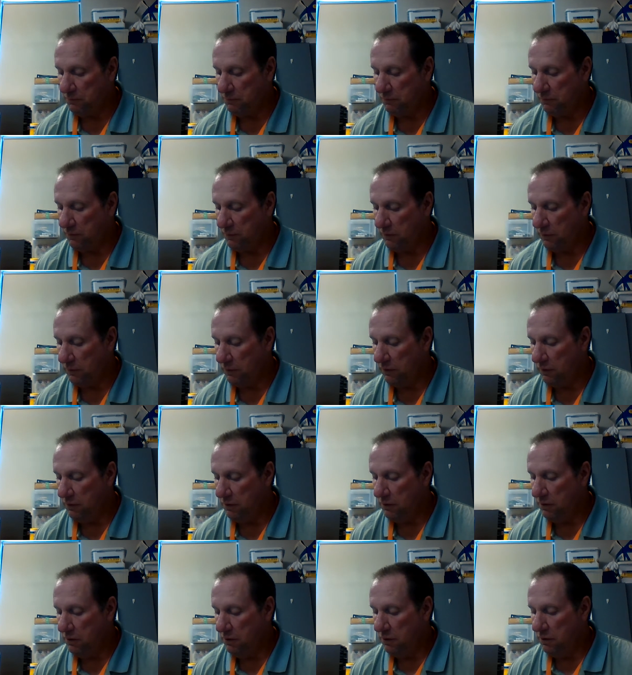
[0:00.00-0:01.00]

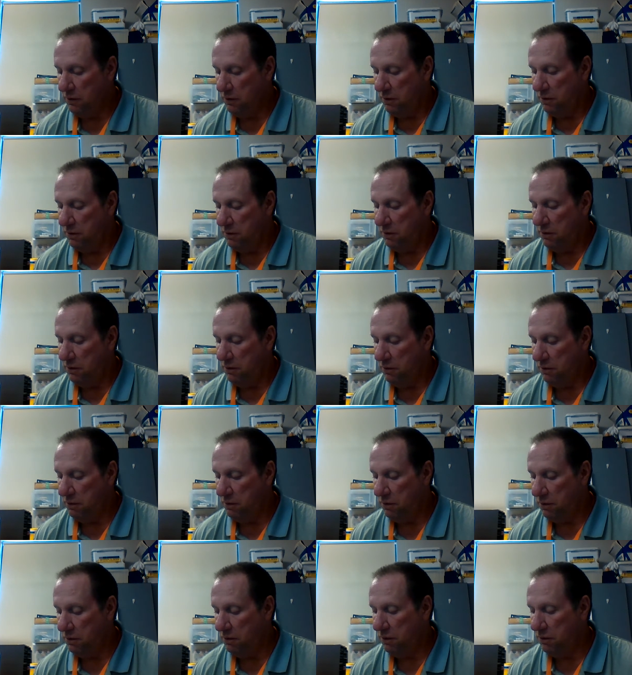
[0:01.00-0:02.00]

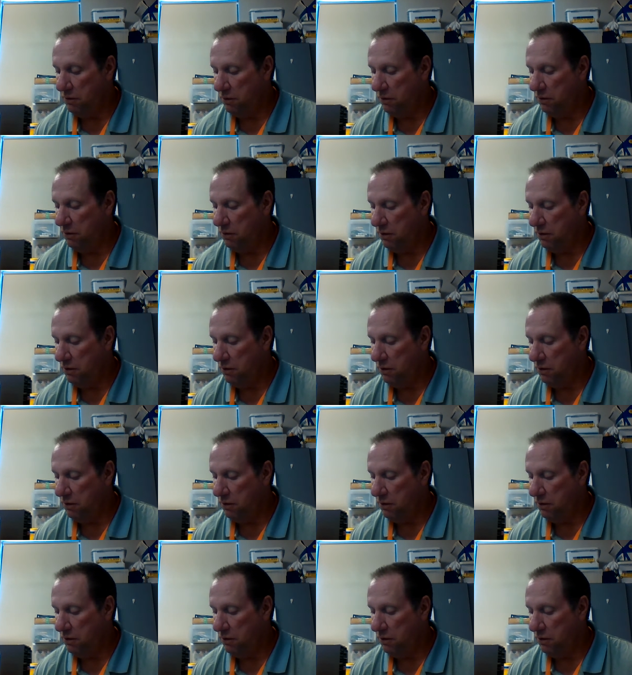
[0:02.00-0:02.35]
(no one is talking)